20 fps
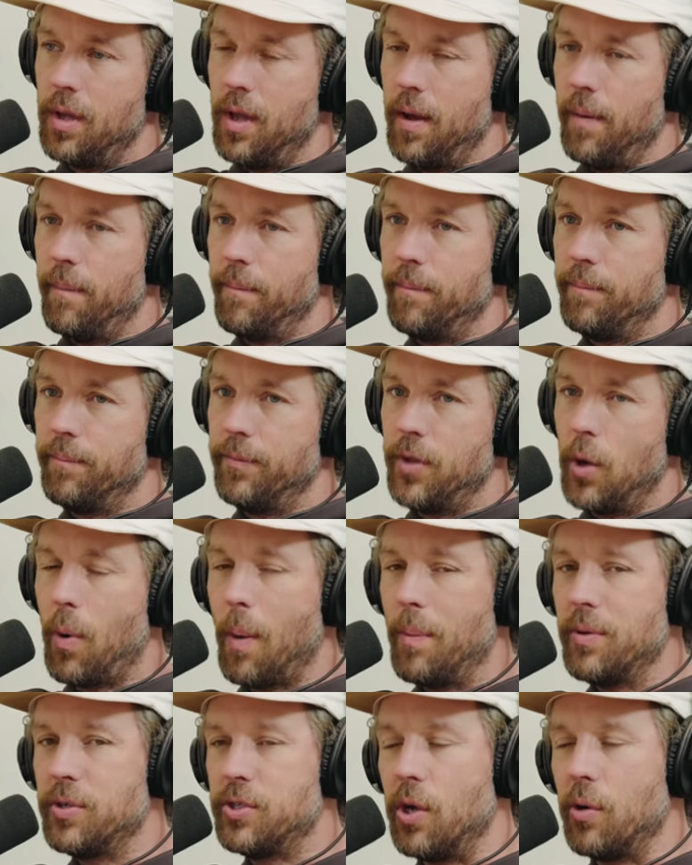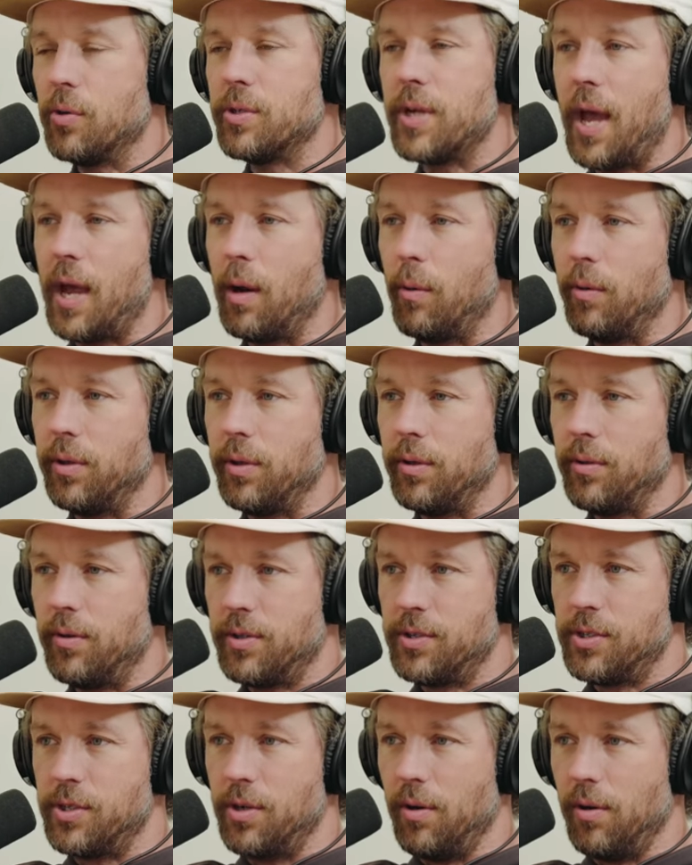yeah, they're probably stoked to hang with you
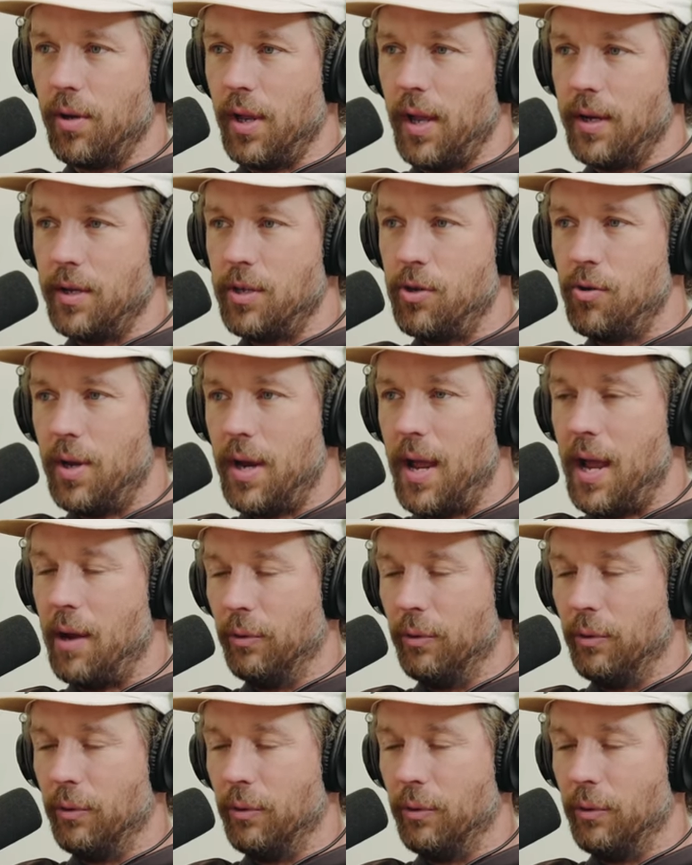because you're like you can